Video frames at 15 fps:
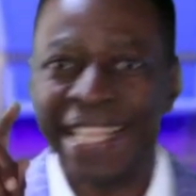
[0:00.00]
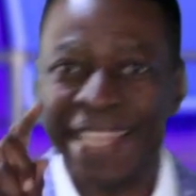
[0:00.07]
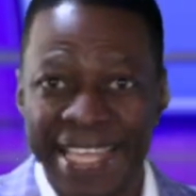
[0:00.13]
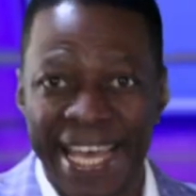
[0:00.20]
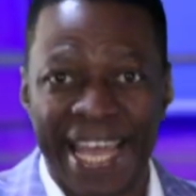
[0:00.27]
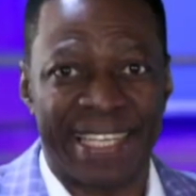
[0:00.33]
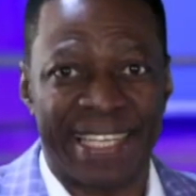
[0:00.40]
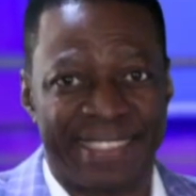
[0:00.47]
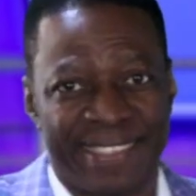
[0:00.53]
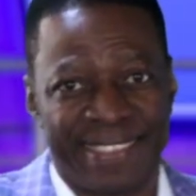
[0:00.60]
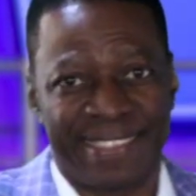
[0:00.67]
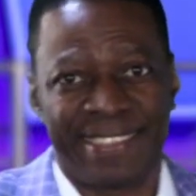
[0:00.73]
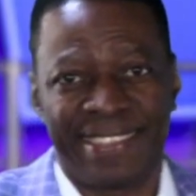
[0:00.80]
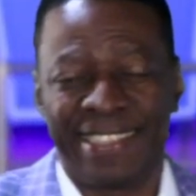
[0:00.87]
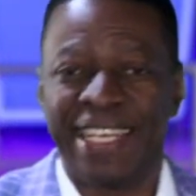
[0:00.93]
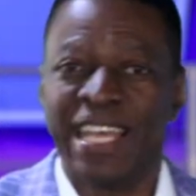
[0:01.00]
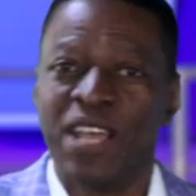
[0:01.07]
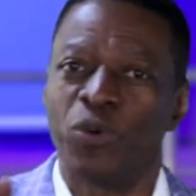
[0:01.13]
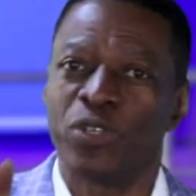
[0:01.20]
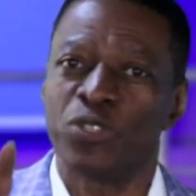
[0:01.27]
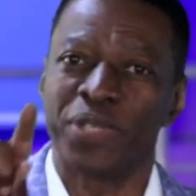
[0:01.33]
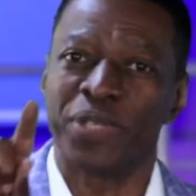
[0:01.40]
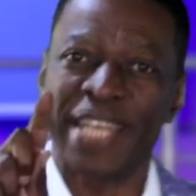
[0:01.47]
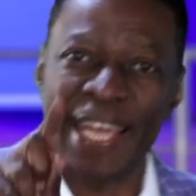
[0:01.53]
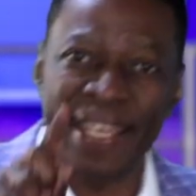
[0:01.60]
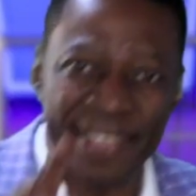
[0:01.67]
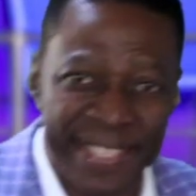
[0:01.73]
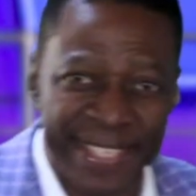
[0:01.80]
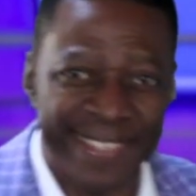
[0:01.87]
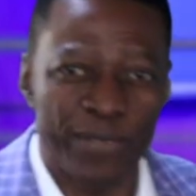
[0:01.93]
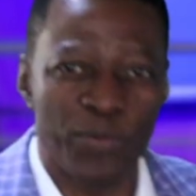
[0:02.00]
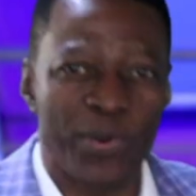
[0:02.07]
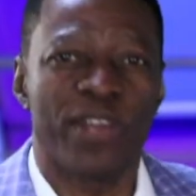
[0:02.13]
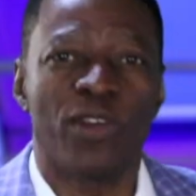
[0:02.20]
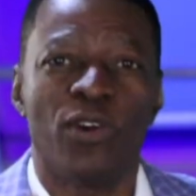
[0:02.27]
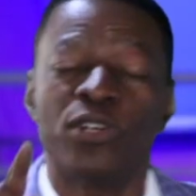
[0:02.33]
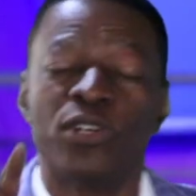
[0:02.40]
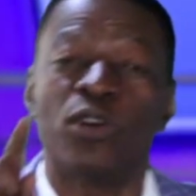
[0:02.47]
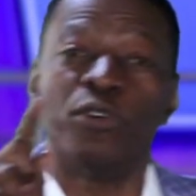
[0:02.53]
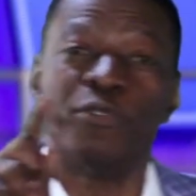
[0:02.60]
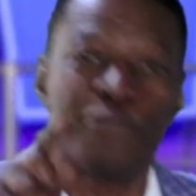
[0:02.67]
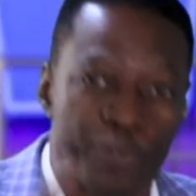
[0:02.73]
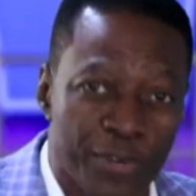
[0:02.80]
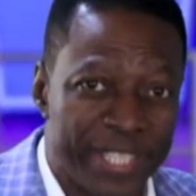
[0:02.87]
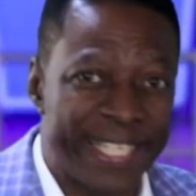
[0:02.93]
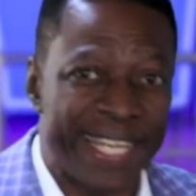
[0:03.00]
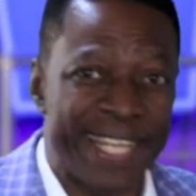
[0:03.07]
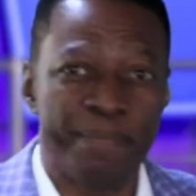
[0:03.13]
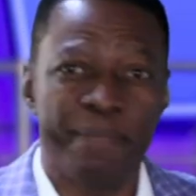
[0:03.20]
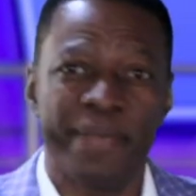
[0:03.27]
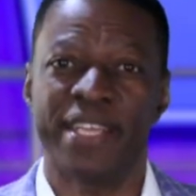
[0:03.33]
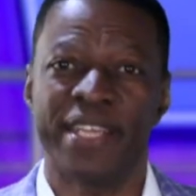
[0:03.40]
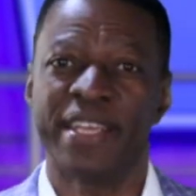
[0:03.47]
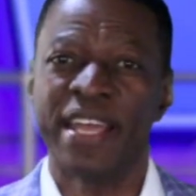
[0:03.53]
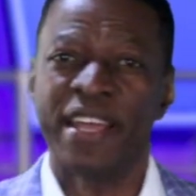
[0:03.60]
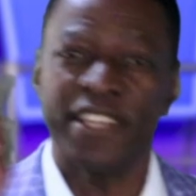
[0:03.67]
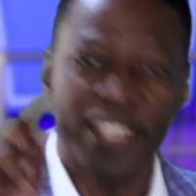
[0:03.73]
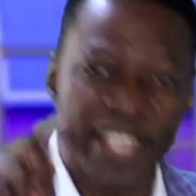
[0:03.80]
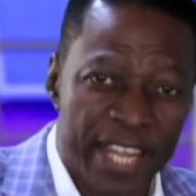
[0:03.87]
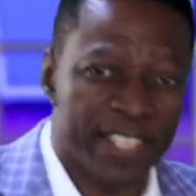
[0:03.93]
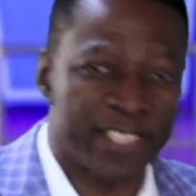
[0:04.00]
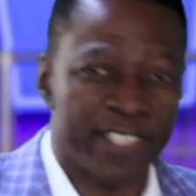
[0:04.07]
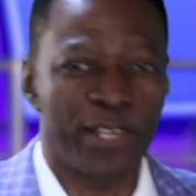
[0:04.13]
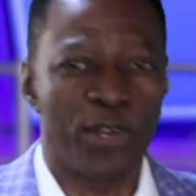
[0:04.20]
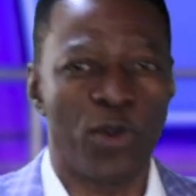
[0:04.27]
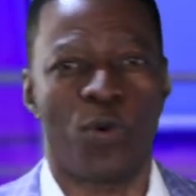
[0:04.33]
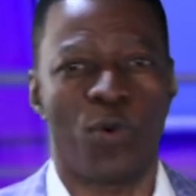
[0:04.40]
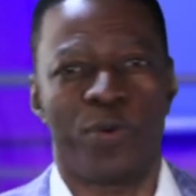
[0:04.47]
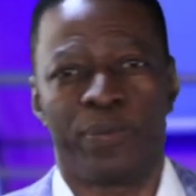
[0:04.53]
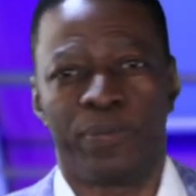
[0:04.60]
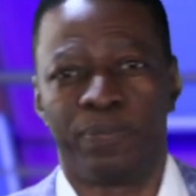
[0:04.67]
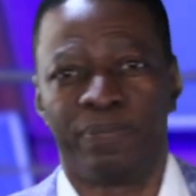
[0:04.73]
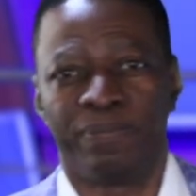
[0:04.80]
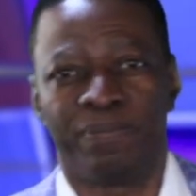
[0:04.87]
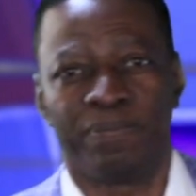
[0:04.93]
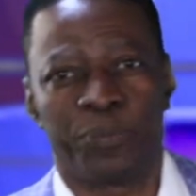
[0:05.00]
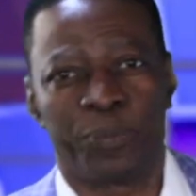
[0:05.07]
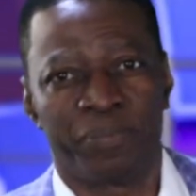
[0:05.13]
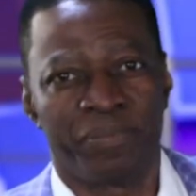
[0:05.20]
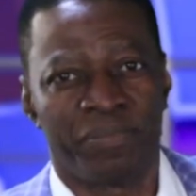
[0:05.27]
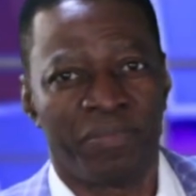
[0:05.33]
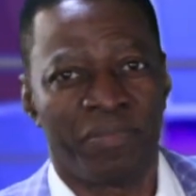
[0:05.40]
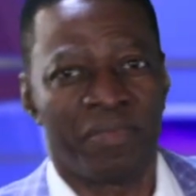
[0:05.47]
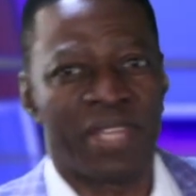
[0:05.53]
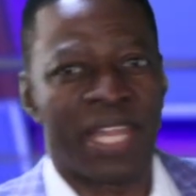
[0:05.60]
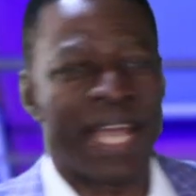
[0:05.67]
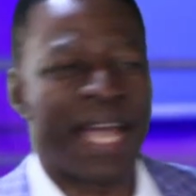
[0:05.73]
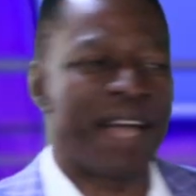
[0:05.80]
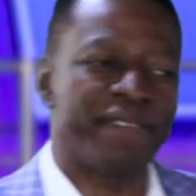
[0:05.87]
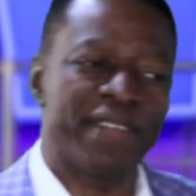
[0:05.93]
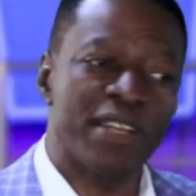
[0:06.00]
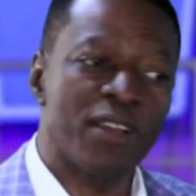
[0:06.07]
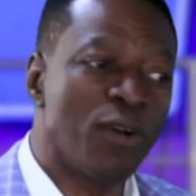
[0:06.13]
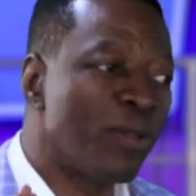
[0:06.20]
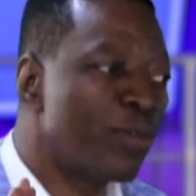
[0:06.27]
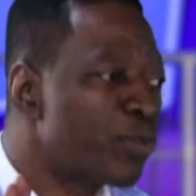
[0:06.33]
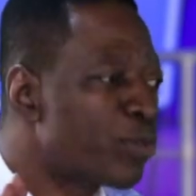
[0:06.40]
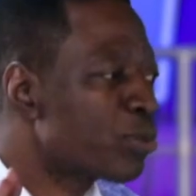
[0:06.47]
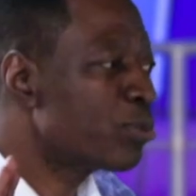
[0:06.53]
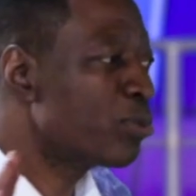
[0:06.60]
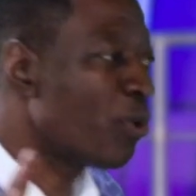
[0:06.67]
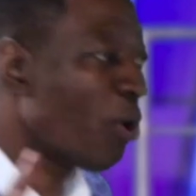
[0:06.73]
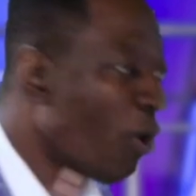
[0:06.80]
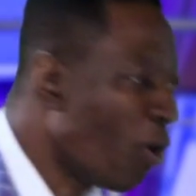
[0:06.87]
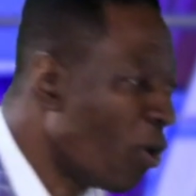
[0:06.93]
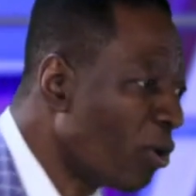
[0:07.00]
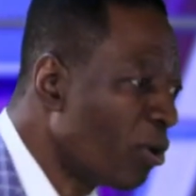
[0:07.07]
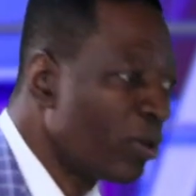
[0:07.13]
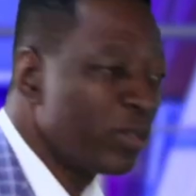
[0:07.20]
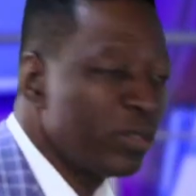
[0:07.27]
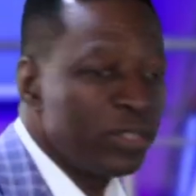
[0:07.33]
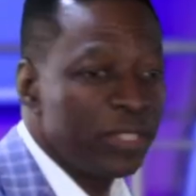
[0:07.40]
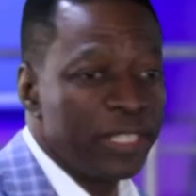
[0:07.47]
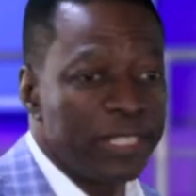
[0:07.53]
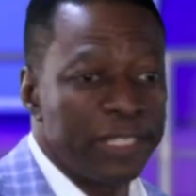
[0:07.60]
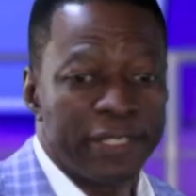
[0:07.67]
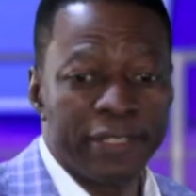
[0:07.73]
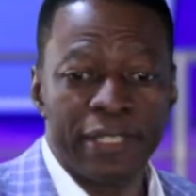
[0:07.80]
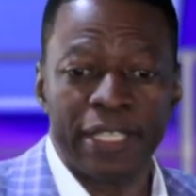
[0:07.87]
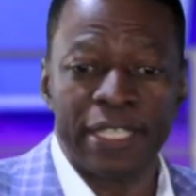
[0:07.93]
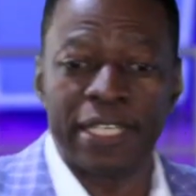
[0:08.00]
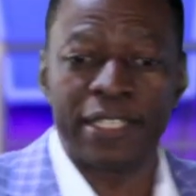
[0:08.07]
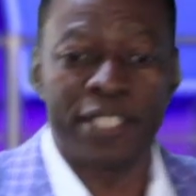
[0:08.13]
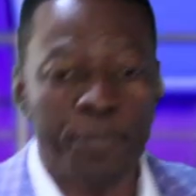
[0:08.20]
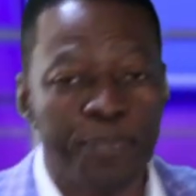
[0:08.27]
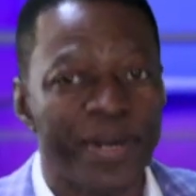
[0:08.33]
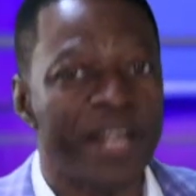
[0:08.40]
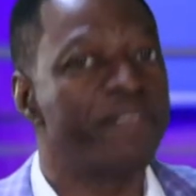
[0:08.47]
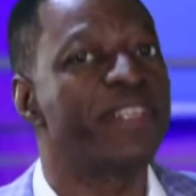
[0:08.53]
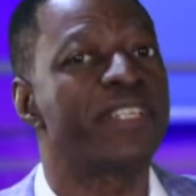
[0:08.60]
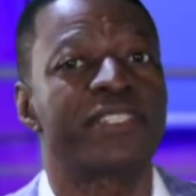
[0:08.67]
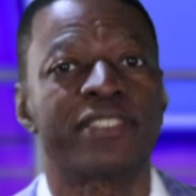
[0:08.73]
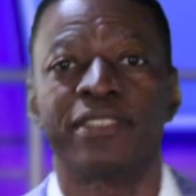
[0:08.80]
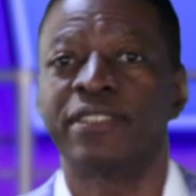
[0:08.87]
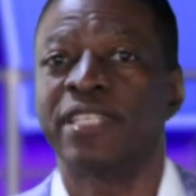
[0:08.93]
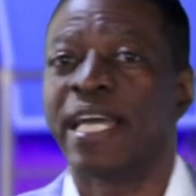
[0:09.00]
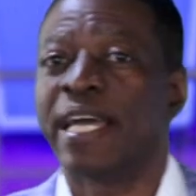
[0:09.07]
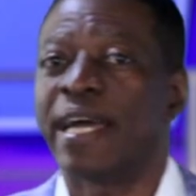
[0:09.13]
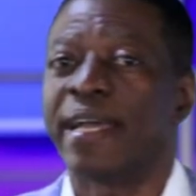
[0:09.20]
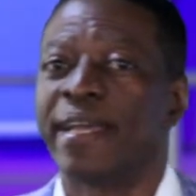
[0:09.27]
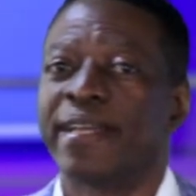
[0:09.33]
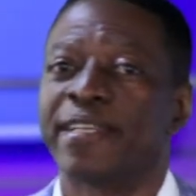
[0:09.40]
that was what I did when God confronted me years ago. Having gone through all the deprivation I